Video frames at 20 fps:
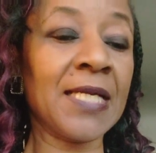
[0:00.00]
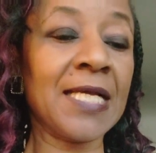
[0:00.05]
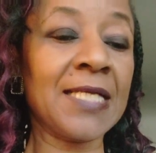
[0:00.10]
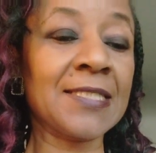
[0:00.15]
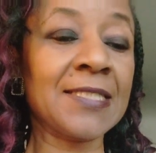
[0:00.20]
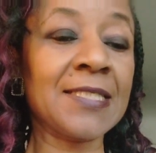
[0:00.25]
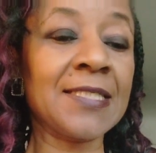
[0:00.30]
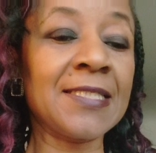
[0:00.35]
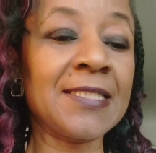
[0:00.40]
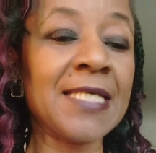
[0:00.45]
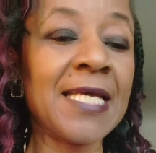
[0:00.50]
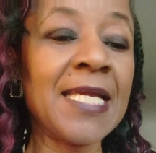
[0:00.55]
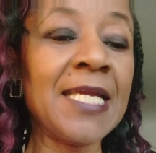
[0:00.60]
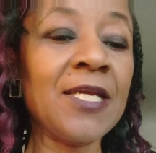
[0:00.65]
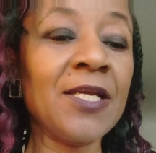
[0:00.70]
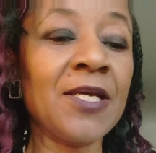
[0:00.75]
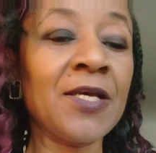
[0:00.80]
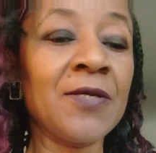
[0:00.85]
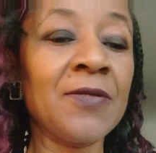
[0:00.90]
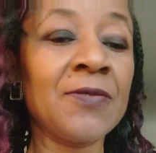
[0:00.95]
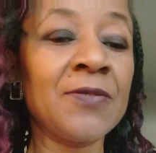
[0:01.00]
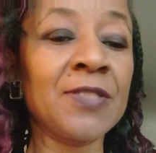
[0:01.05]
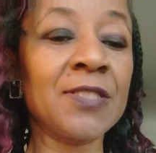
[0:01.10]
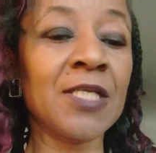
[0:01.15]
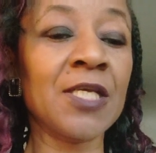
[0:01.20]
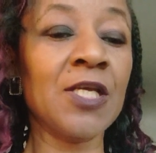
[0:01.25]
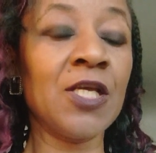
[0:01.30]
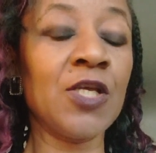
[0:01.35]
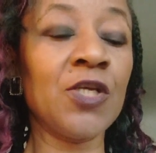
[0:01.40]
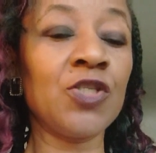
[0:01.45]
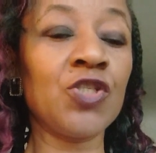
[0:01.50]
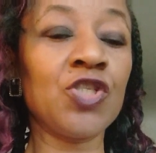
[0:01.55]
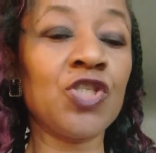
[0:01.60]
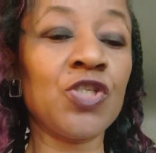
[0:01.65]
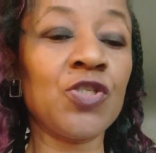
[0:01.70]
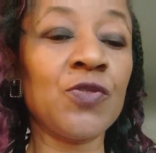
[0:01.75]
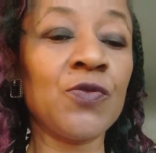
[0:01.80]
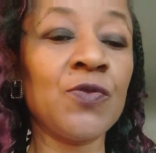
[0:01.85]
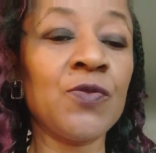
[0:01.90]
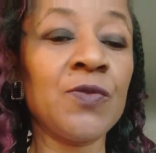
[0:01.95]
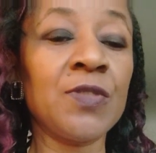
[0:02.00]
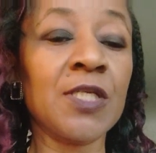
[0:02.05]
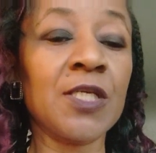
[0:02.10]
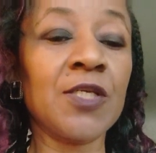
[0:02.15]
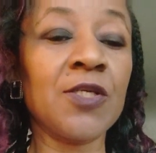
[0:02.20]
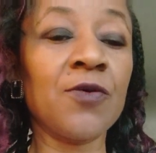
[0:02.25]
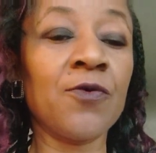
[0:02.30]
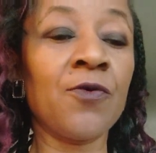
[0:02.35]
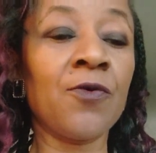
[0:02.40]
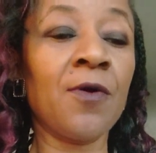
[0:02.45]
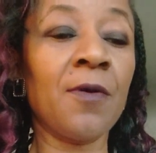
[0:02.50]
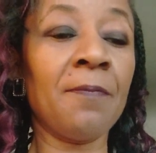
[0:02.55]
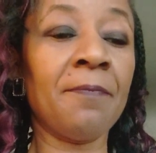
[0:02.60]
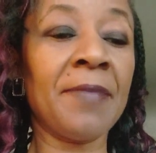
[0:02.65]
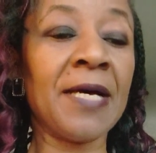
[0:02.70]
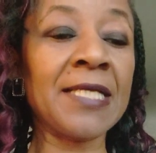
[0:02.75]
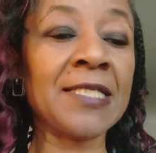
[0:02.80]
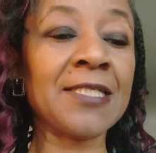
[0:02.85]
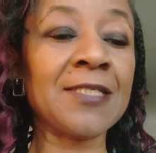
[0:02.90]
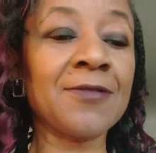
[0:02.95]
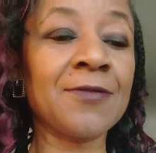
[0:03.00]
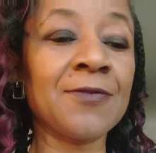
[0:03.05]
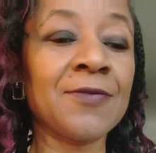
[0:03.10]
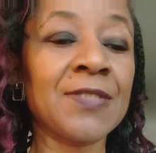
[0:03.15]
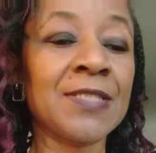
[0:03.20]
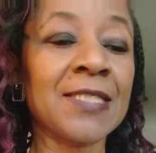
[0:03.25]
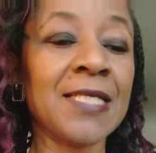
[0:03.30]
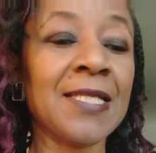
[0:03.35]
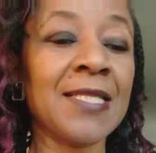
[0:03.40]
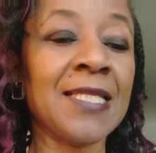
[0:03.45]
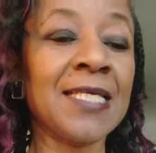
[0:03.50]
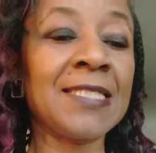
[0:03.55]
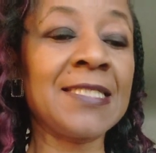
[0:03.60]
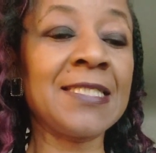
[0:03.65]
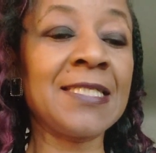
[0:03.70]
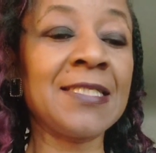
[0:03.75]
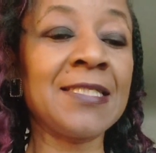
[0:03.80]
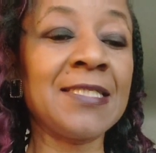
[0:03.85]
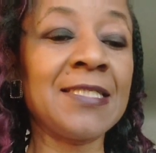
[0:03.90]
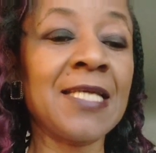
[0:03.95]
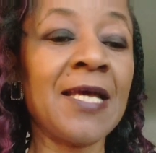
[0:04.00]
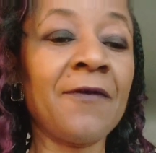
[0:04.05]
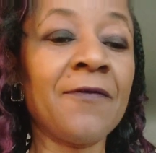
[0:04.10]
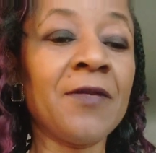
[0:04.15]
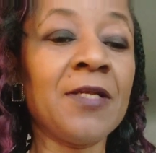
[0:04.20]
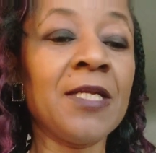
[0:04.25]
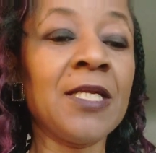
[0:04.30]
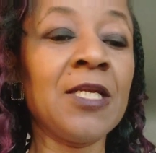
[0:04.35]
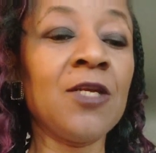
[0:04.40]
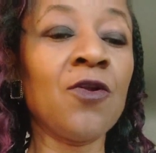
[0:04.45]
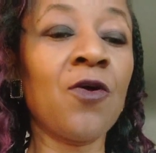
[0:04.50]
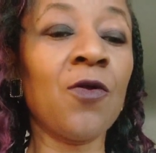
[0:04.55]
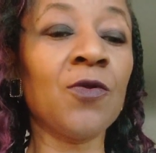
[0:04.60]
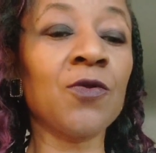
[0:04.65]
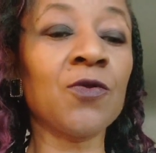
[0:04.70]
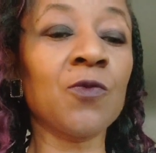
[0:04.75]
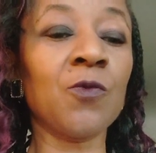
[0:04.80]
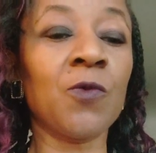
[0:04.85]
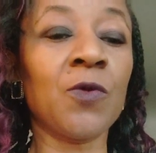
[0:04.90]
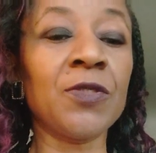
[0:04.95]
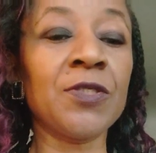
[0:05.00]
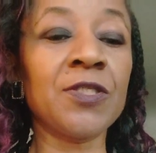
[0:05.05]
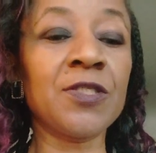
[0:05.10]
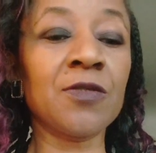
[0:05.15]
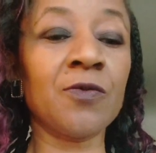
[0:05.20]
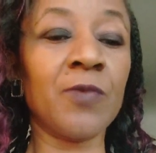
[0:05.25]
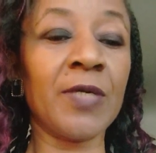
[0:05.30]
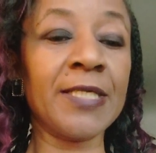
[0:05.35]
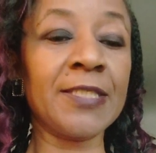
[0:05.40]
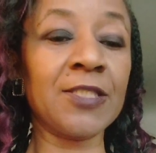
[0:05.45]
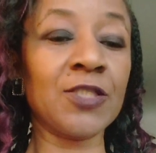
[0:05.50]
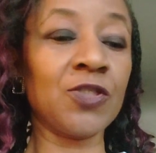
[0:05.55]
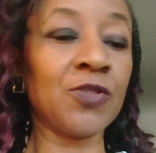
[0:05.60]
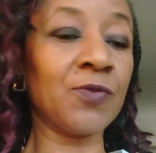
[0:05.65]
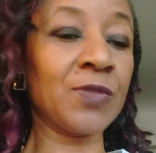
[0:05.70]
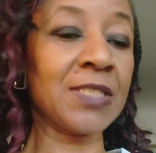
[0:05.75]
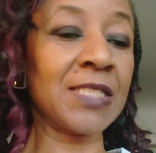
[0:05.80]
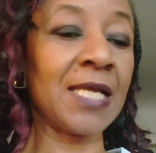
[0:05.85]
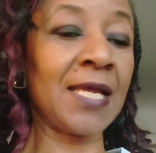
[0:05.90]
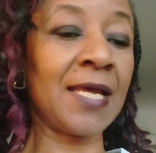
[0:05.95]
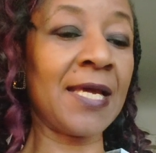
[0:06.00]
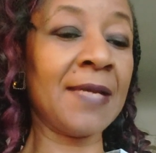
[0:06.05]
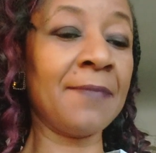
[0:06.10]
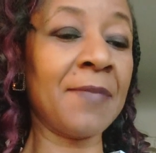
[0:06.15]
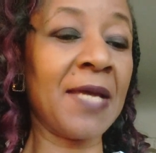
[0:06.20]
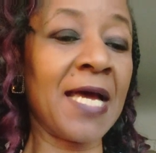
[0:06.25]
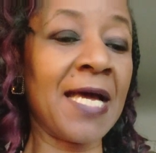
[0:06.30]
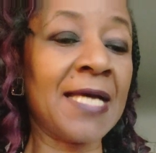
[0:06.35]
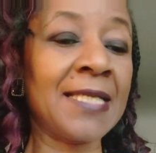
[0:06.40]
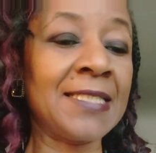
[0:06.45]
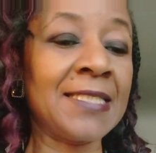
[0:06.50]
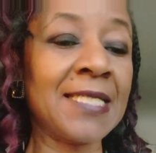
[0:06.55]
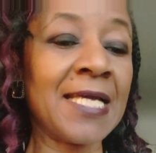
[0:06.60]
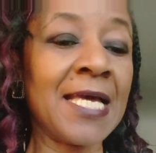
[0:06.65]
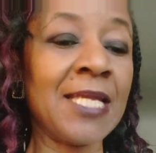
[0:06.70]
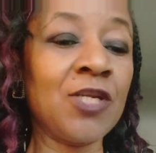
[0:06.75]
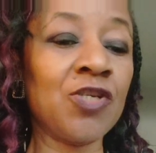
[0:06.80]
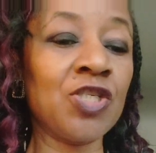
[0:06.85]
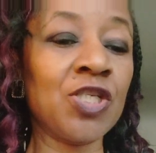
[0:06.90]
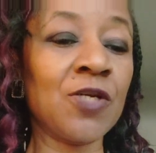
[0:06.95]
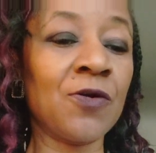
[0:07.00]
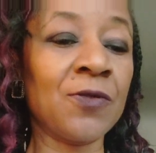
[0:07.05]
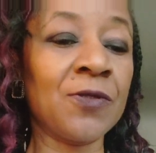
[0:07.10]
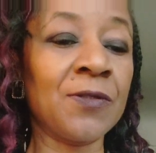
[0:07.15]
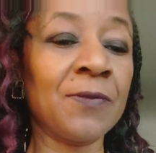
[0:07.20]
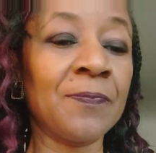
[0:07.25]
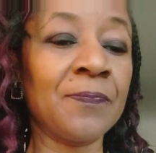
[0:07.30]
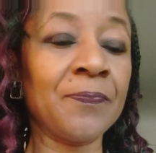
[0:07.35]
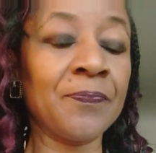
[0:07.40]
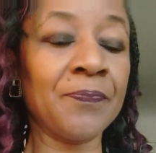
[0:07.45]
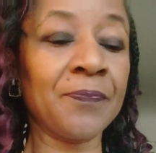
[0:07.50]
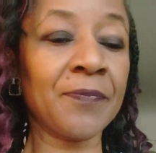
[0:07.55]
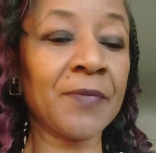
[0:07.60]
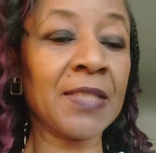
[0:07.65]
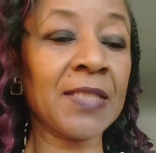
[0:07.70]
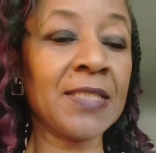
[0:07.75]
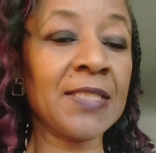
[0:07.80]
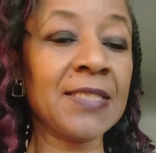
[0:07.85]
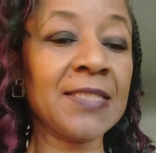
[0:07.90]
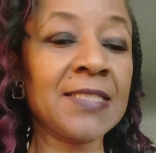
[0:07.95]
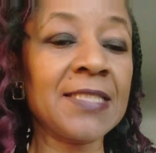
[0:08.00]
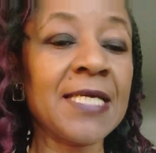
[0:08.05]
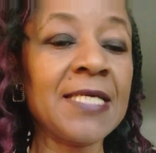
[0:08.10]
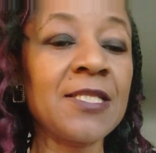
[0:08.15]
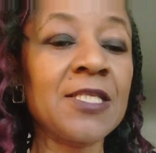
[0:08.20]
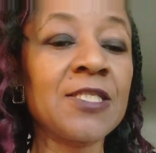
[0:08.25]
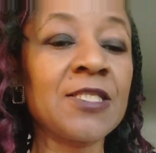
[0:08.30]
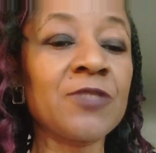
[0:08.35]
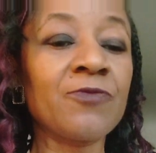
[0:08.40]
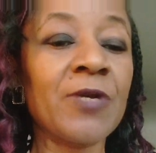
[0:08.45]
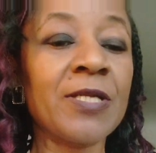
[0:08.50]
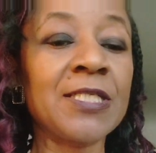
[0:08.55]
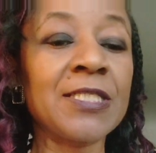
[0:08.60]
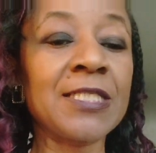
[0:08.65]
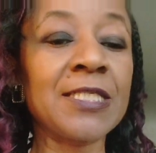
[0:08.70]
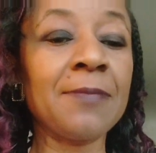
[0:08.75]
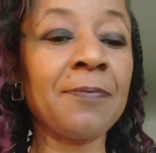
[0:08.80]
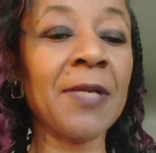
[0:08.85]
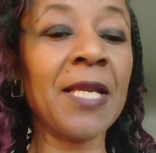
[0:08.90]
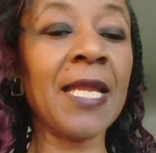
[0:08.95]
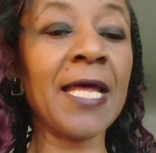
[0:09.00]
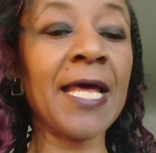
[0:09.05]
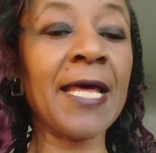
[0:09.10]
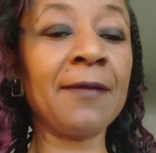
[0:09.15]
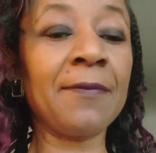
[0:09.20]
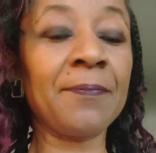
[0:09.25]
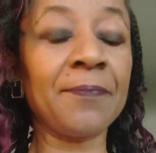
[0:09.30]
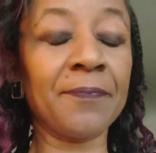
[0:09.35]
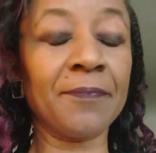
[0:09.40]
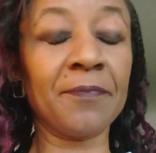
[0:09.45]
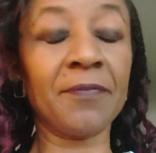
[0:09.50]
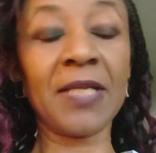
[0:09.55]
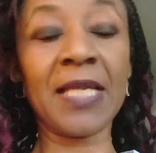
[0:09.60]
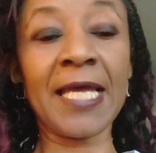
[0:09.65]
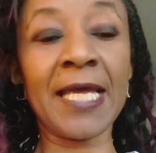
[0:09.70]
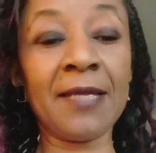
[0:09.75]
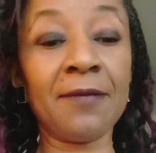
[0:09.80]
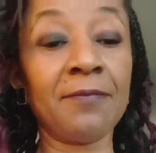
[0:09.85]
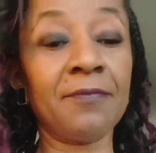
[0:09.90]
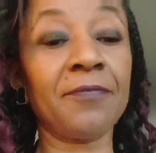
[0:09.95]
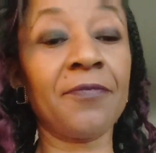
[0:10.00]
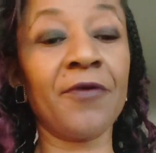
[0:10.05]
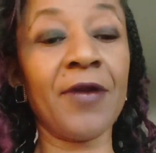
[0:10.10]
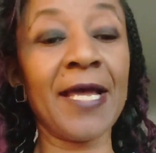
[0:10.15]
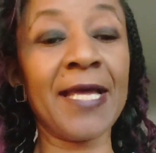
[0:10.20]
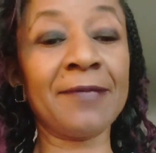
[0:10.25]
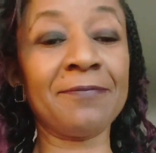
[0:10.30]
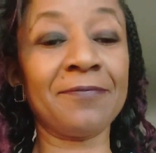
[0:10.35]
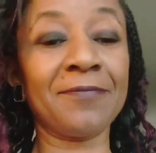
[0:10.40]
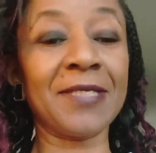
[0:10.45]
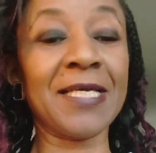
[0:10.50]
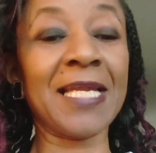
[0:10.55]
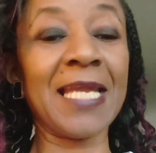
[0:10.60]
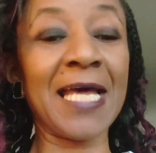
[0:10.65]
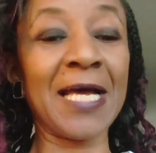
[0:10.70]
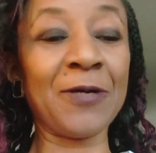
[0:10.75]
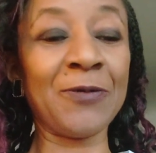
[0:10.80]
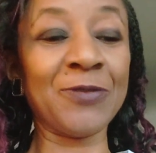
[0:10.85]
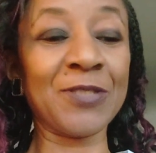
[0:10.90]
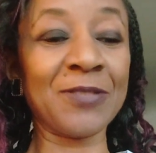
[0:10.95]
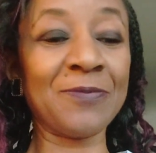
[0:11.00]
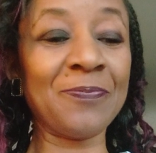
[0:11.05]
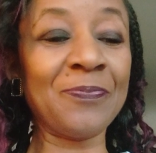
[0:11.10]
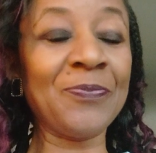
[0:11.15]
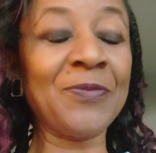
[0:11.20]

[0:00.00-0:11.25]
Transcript: As the saying goes, choose your battles. This is definitely not one to waste your time and energy on. Say the Serenity prayer aloud.